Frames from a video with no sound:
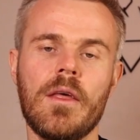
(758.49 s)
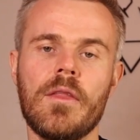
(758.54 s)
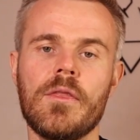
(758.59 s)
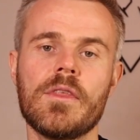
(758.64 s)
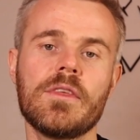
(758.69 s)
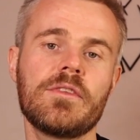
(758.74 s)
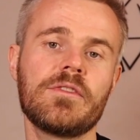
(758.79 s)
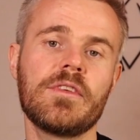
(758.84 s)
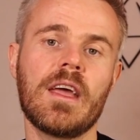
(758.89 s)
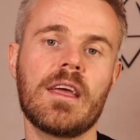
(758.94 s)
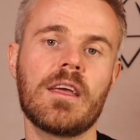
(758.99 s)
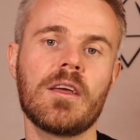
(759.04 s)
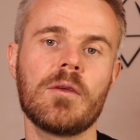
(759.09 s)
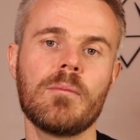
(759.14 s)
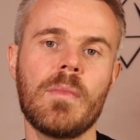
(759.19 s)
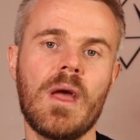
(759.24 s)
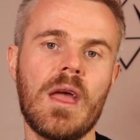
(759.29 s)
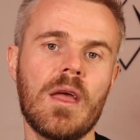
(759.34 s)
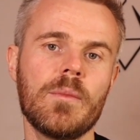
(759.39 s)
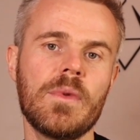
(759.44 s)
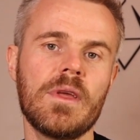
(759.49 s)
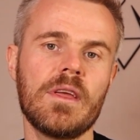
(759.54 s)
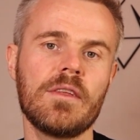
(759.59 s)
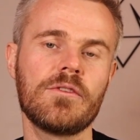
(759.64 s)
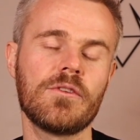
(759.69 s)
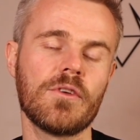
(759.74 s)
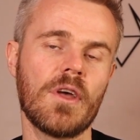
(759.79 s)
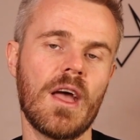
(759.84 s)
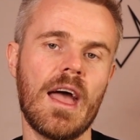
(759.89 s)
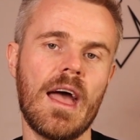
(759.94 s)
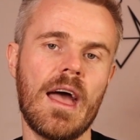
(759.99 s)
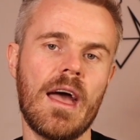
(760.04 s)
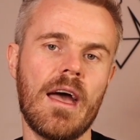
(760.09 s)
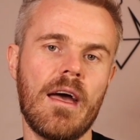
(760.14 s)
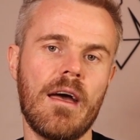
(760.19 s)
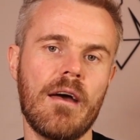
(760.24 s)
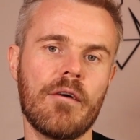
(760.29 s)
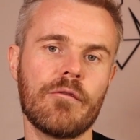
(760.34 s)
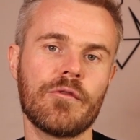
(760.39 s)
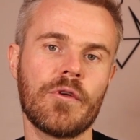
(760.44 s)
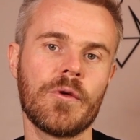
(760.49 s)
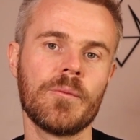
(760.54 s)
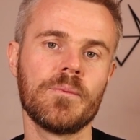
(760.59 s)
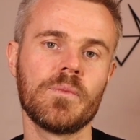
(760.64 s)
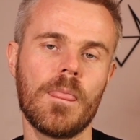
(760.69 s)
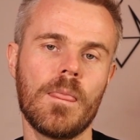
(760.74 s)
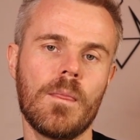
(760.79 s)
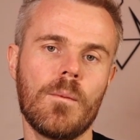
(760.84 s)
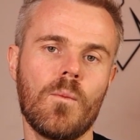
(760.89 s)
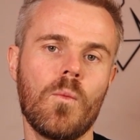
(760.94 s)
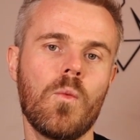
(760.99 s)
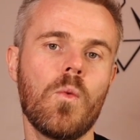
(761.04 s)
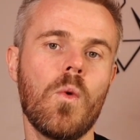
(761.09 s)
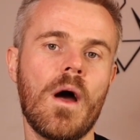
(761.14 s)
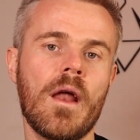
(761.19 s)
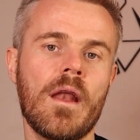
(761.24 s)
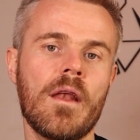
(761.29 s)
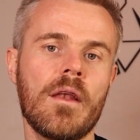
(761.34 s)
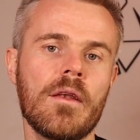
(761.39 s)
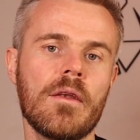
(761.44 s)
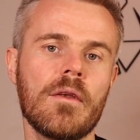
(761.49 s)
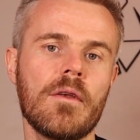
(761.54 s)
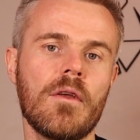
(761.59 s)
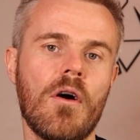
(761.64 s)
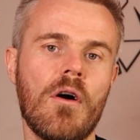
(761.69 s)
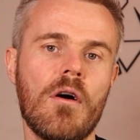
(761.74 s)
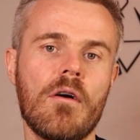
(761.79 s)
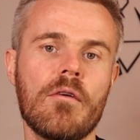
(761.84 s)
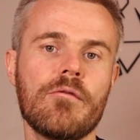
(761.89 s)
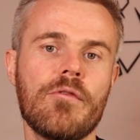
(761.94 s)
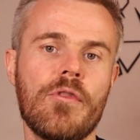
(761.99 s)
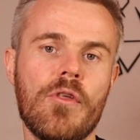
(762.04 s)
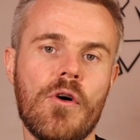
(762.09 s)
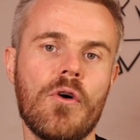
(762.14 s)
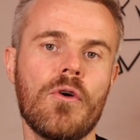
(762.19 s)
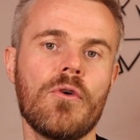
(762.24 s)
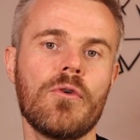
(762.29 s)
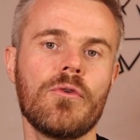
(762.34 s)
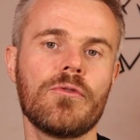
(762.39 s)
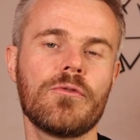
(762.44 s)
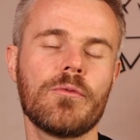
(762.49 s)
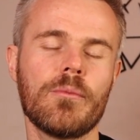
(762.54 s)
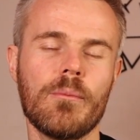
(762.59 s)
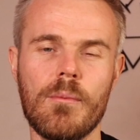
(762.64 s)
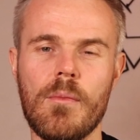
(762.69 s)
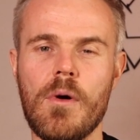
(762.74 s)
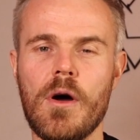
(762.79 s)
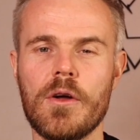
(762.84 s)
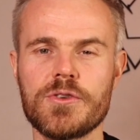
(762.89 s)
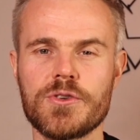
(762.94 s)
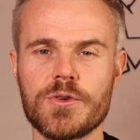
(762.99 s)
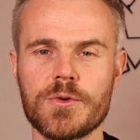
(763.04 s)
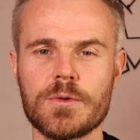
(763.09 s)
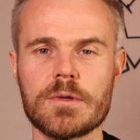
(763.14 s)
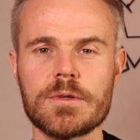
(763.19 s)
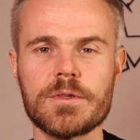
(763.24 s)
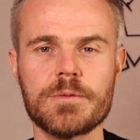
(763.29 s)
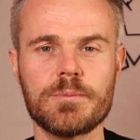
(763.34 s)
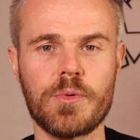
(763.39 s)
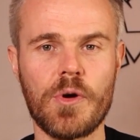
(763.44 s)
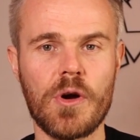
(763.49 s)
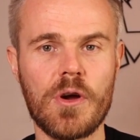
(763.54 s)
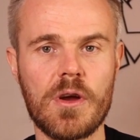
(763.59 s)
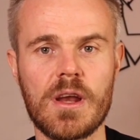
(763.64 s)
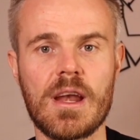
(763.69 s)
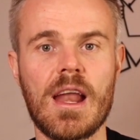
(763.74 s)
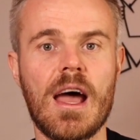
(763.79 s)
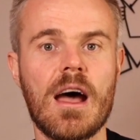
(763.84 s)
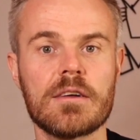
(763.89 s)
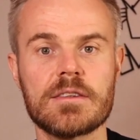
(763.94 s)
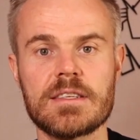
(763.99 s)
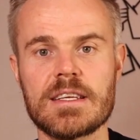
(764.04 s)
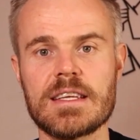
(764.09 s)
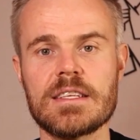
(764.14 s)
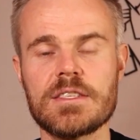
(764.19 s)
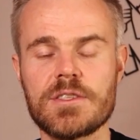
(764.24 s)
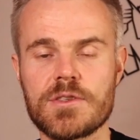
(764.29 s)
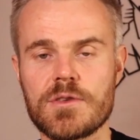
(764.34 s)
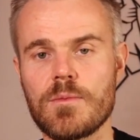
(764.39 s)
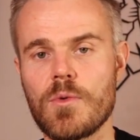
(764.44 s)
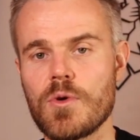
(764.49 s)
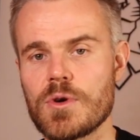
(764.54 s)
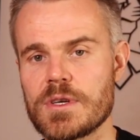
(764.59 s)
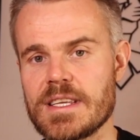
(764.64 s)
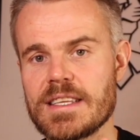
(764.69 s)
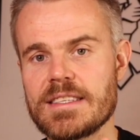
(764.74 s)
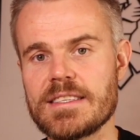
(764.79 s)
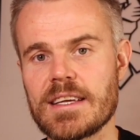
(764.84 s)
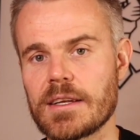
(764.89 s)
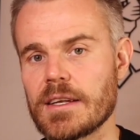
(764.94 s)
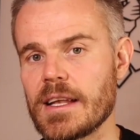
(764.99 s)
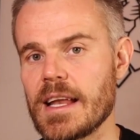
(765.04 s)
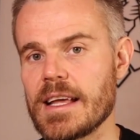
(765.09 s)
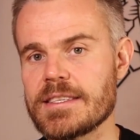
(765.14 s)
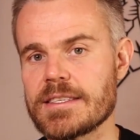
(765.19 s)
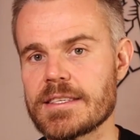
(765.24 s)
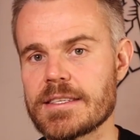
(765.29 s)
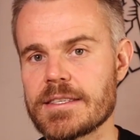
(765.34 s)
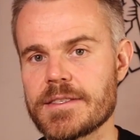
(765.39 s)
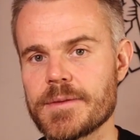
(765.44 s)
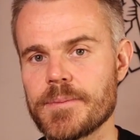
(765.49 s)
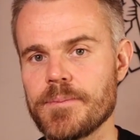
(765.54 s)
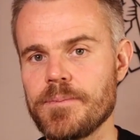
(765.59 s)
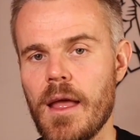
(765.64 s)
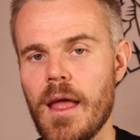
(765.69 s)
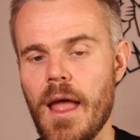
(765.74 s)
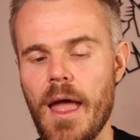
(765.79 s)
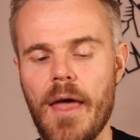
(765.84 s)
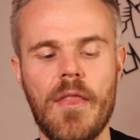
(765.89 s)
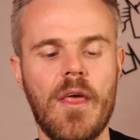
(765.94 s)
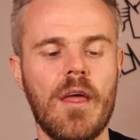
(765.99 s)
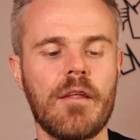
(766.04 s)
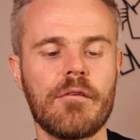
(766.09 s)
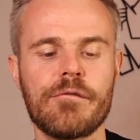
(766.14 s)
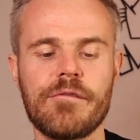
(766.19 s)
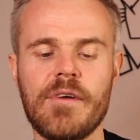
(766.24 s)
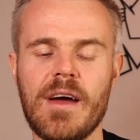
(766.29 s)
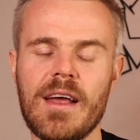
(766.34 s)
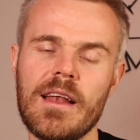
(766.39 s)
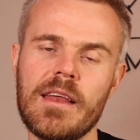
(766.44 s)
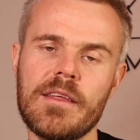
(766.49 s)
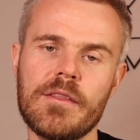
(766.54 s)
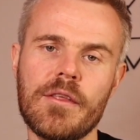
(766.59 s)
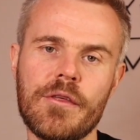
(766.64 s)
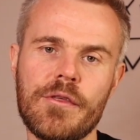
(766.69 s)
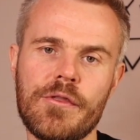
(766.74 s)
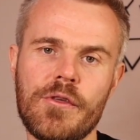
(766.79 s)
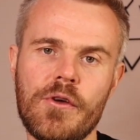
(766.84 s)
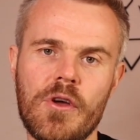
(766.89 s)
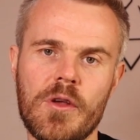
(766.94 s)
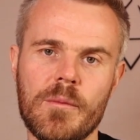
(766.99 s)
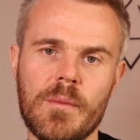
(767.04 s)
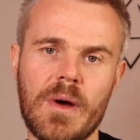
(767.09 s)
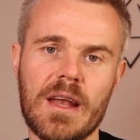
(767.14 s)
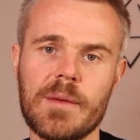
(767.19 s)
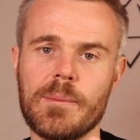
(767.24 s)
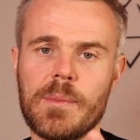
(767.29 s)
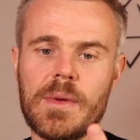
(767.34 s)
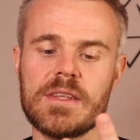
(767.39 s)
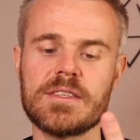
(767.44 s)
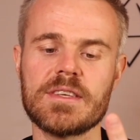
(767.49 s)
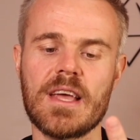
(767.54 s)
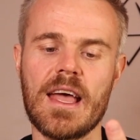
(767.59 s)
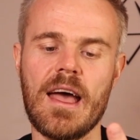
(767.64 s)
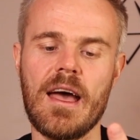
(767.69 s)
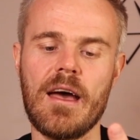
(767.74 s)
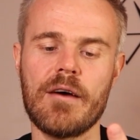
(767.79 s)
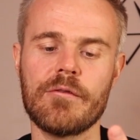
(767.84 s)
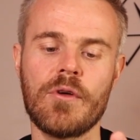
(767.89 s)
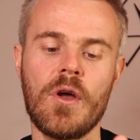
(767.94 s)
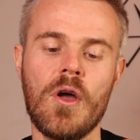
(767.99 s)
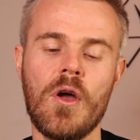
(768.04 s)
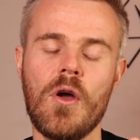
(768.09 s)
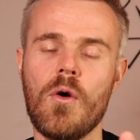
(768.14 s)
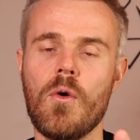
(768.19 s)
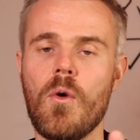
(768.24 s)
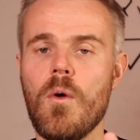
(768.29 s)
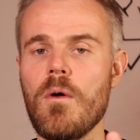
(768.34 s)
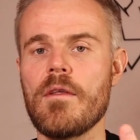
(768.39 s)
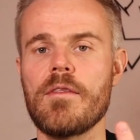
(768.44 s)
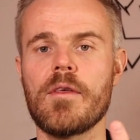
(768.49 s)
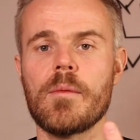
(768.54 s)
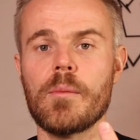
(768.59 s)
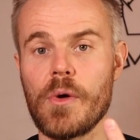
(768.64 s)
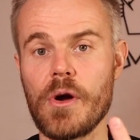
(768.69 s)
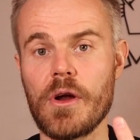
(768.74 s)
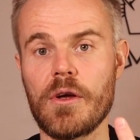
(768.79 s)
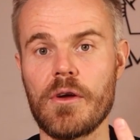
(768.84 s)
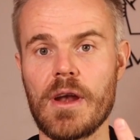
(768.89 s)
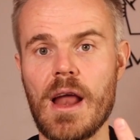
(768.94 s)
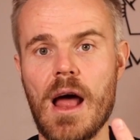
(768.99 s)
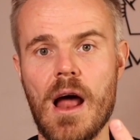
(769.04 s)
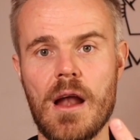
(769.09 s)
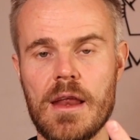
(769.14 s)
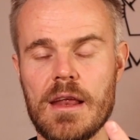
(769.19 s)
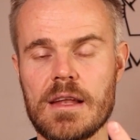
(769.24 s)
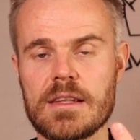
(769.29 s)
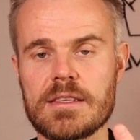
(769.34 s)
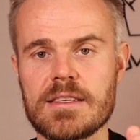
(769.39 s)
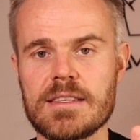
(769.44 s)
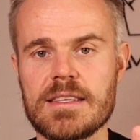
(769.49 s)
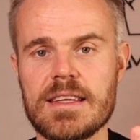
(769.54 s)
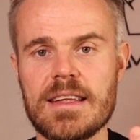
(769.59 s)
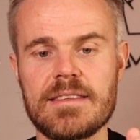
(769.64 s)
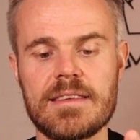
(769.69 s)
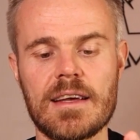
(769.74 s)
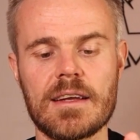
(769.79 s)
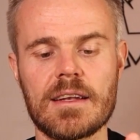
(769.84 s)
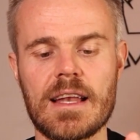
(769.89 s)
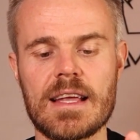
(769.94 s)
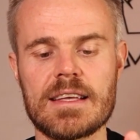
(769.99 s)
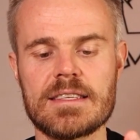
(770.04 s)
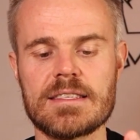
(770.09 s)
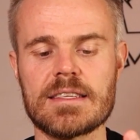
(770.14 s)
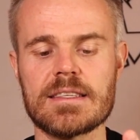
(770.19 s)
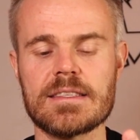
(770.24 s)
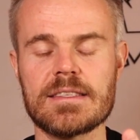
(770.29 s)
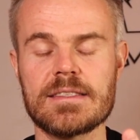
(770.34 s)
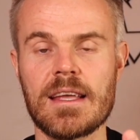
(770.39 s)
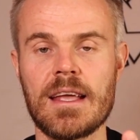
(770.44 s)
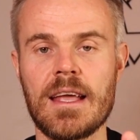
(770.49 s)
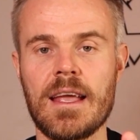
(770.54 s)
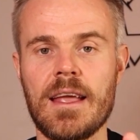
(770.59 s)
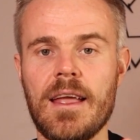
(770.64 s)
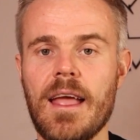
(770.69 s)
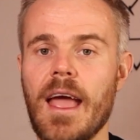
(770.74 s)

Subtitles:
The second may be to have one of those modules broken out into more detailed lessons. And then finally, the third might be to have all of them broken out into detailed lessons.